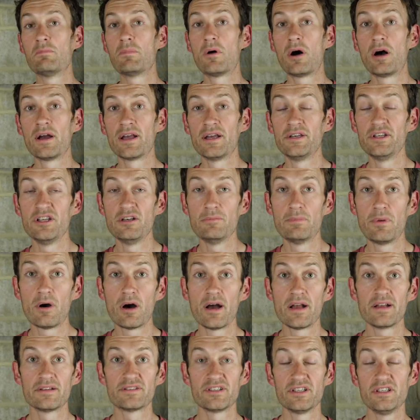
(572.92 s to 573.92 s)
buying a new
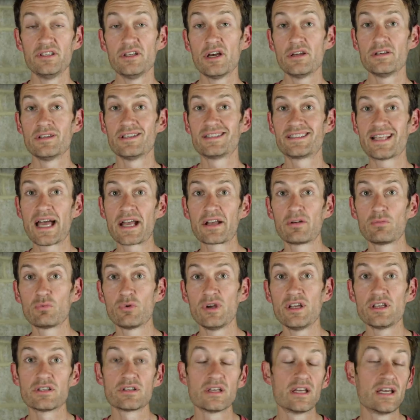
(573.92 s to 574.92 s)
bike. So you know your stack and
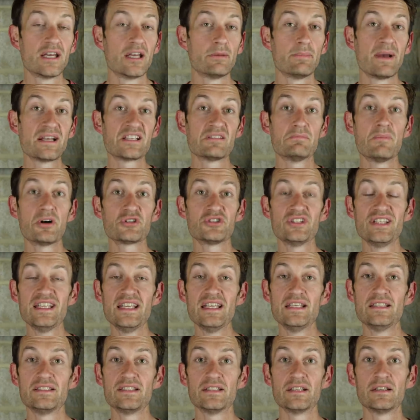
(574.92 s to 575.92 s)
reach makes it much
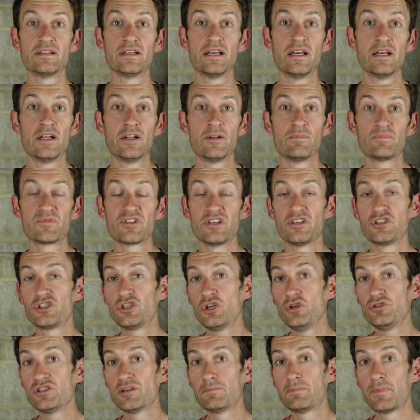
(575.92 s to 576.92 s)
easier to
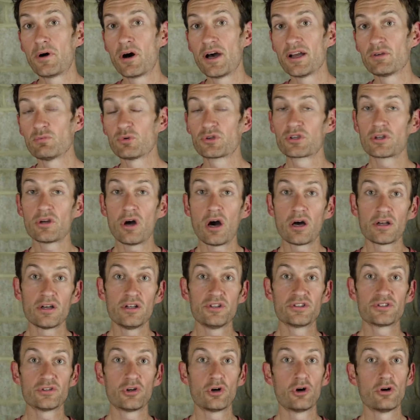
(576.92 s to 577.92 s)
choose a bike
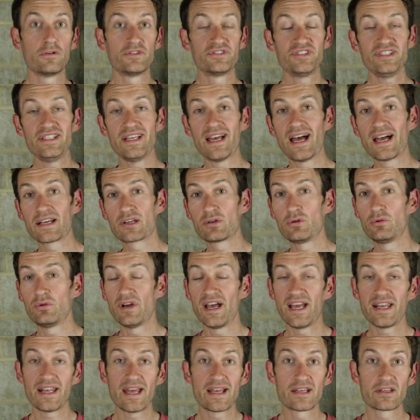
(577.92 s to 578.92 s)
regardless of seat angle,
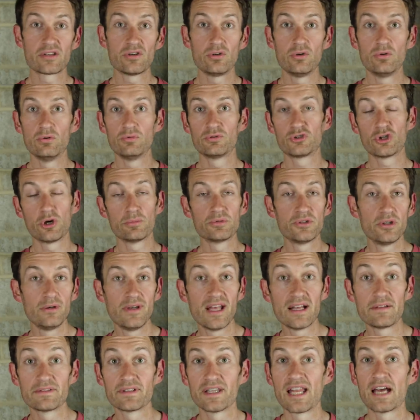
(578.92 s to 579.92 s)
head angle, top tube
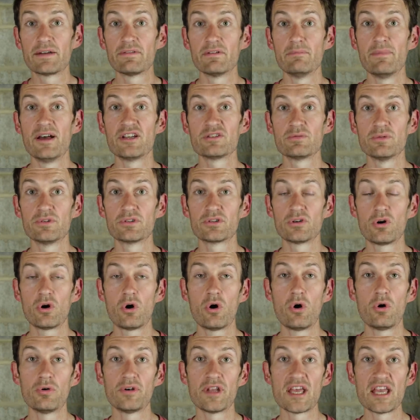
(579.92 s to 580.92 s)
length and other measurements
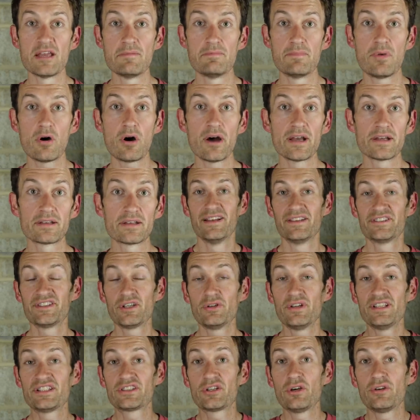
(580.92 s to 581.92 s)
on a bike. So
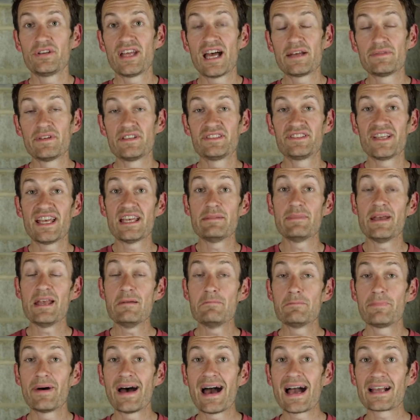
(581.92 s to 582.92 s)
this could have the same
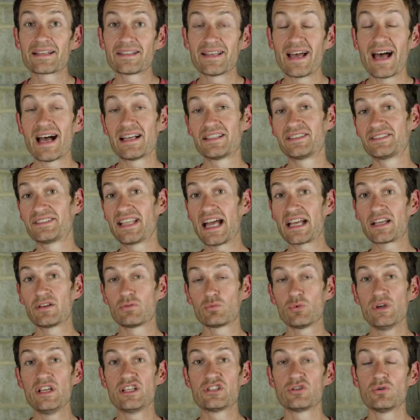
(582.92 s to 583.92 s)
impact as Stack
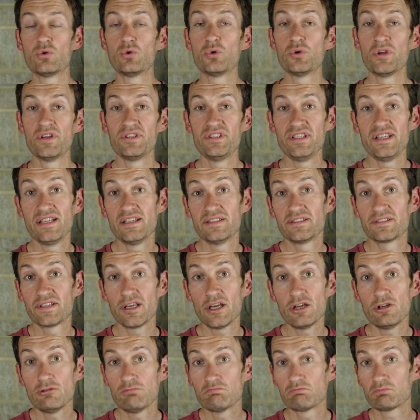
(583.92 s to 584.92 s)
and Reach all those years
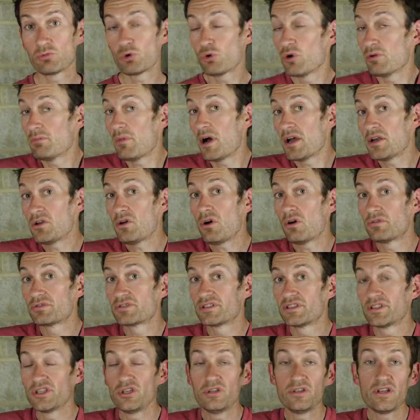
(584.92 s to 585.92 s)
ago, or it might
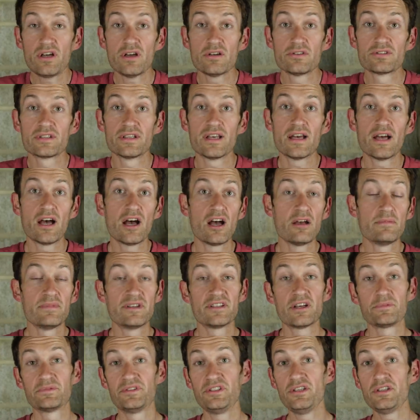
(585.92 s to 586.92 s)
not, who knows? Um,
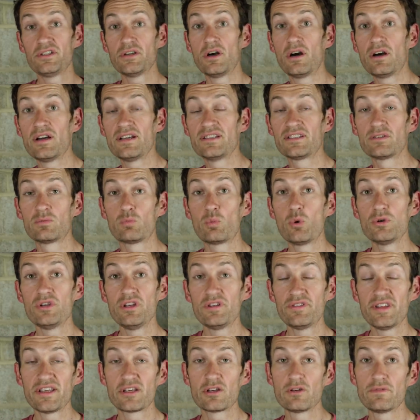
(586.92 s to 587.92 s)
it's up to you guys what you
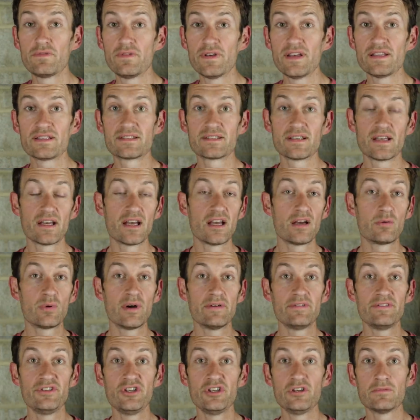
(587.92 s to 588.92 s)
think of it, uh,
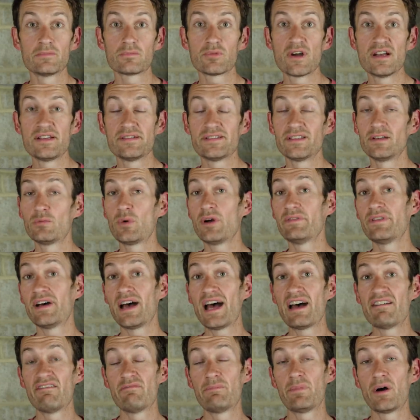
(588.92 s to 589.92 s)
whether you embrace it and whether
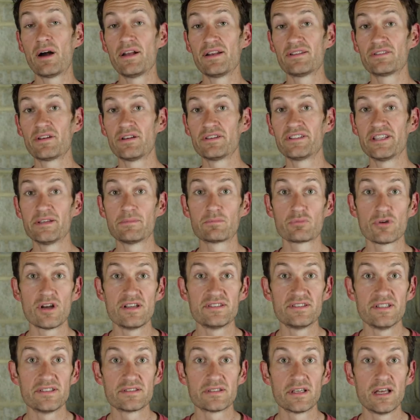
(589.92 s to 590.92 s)
other bike designers
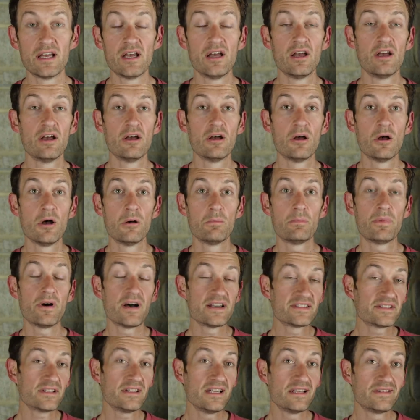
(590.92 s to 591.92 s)
embrace it. But I
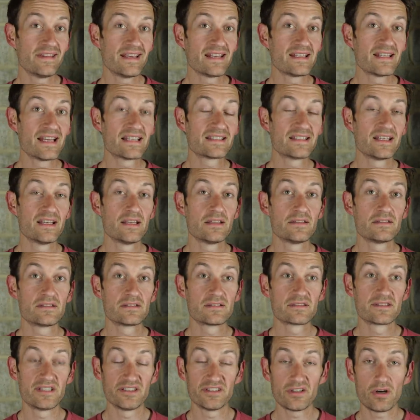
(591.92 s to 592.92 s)
certainly think there's a
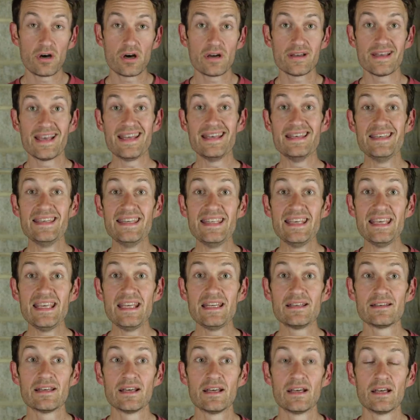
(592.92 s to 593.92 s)
desire, a
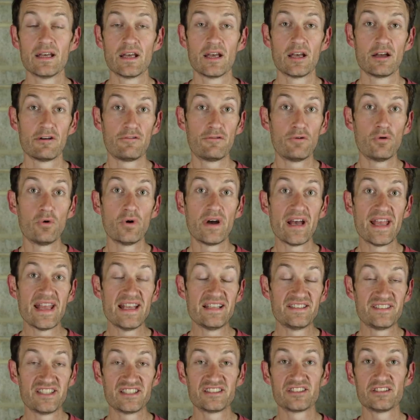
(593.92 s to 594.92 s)
need for a
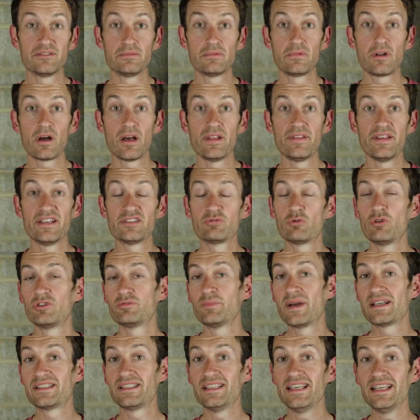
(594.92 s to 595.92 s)
system like this, which
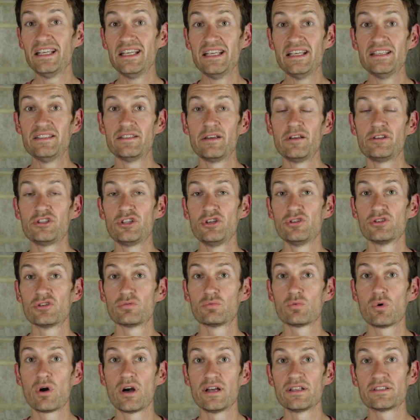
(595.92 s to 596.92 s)
makes it easier to choose the
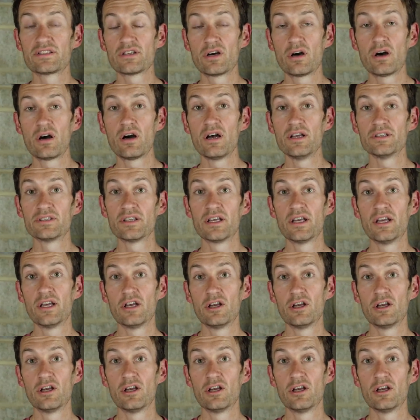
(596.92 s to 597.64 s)
right tyres